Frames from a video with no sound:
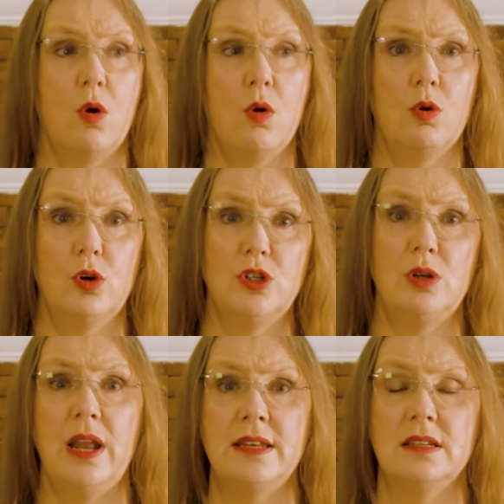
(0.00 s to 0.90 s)
or could
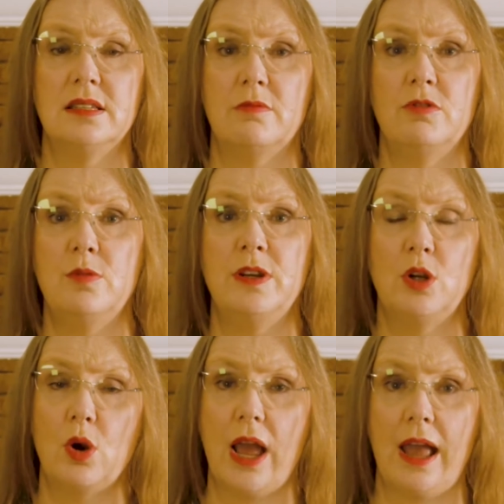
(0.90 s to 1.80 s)
you lend us a room in
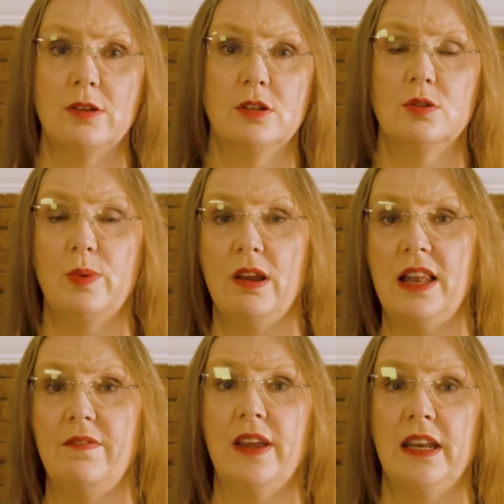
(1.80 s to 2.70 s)
your house because we are
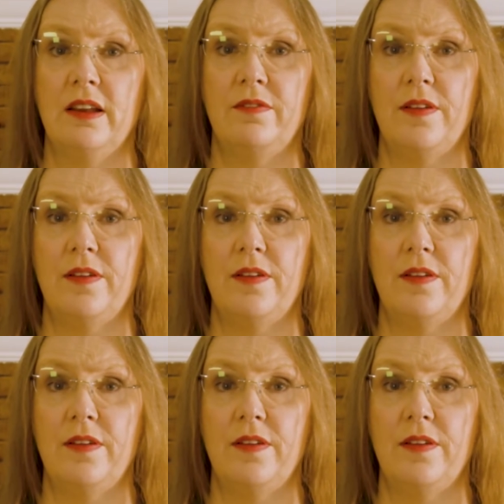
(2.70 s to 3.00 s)
living in